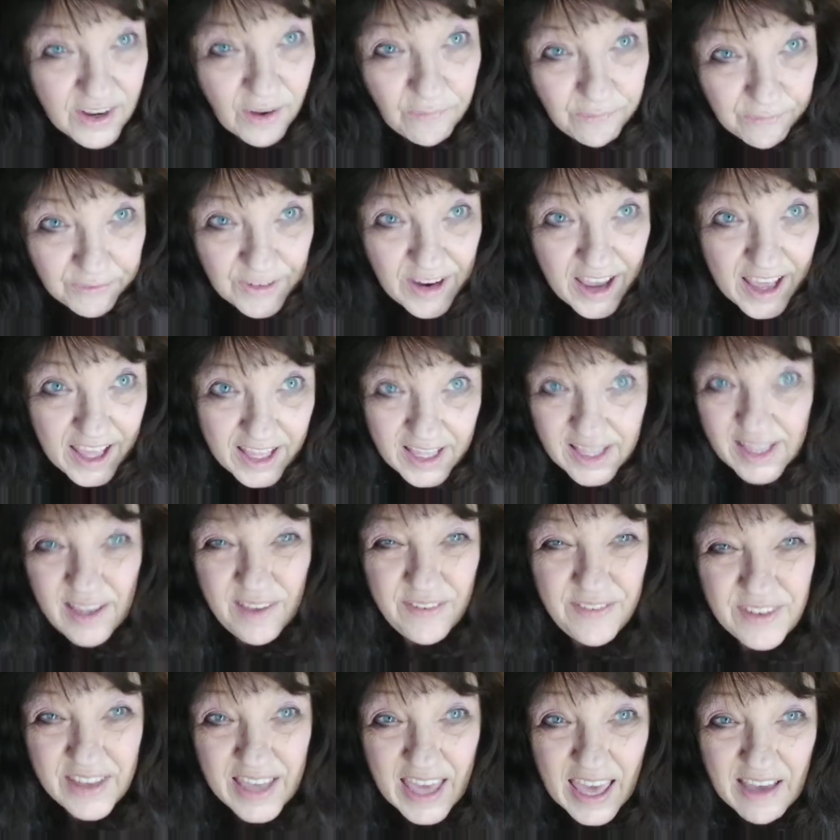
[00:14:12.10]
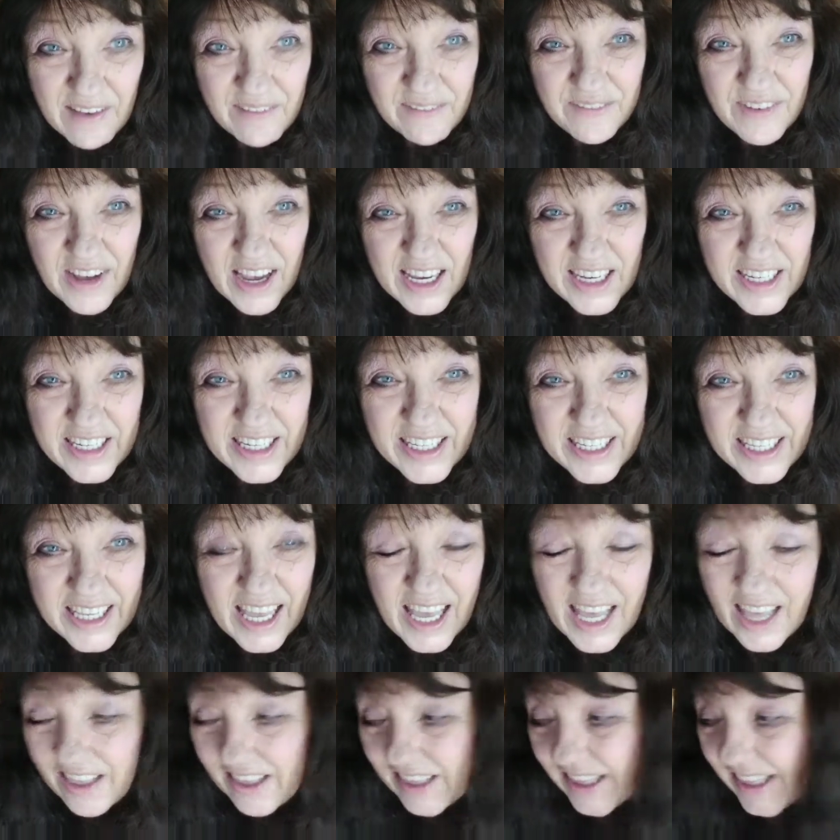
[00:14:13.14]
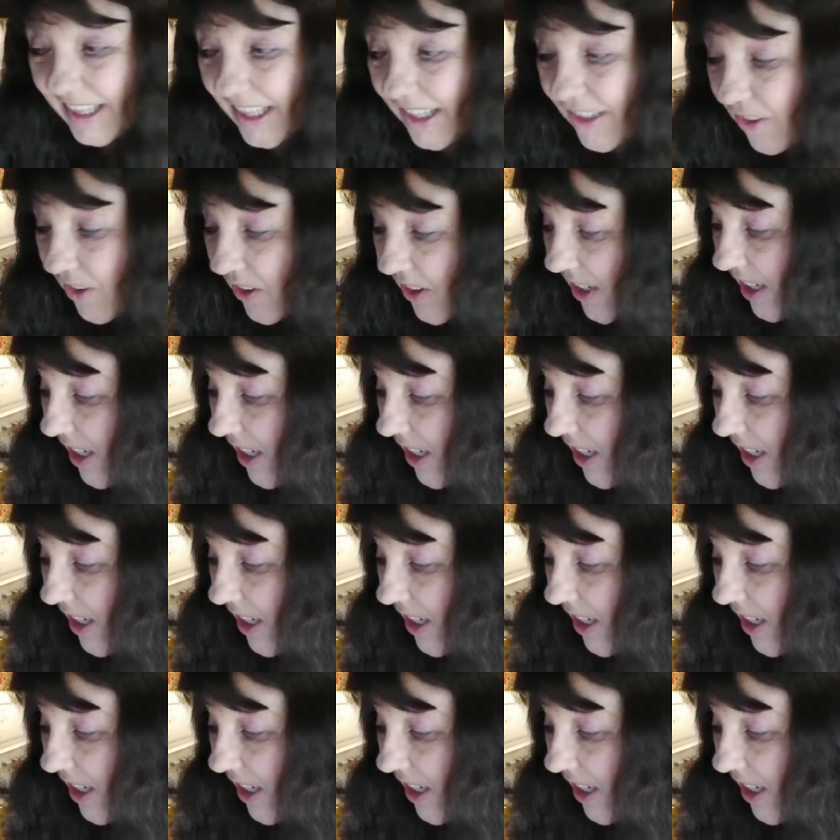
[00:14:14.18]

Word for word: fret if you can't find it at the store.